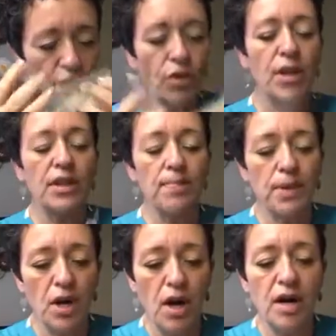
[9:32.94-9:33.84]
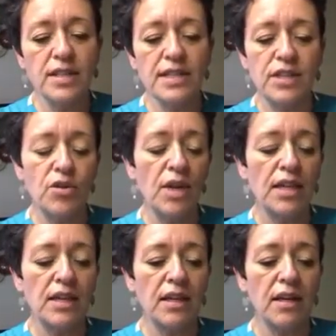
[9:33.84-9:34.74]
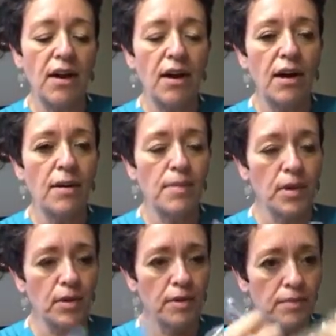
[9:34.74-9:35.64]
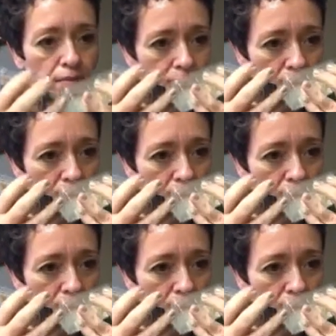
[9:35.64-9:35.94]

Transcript: you get the pecans and you get the caramel.